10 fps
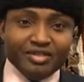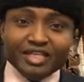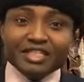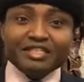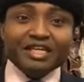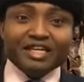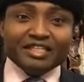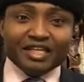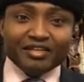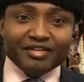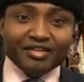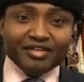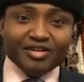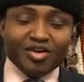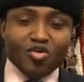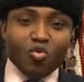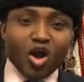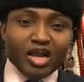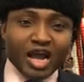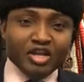This is the reason.
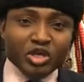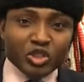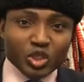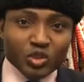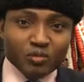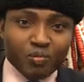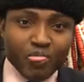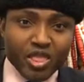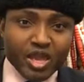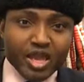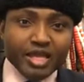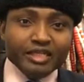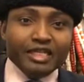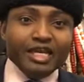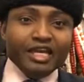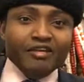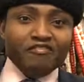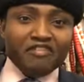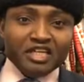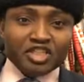What can you do? The
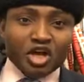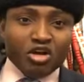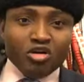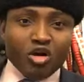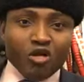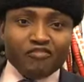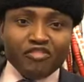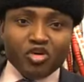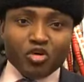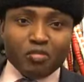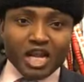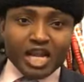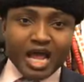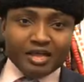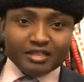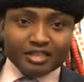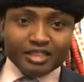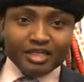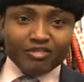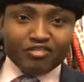invasion of Yoruba
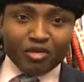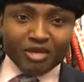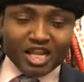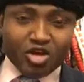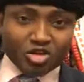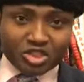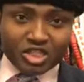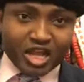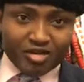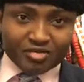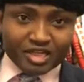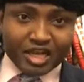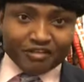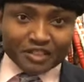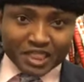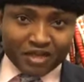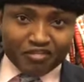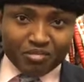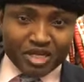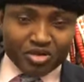land from Lagos now. They have started
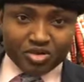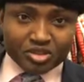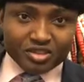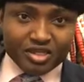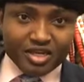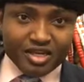from Lagos.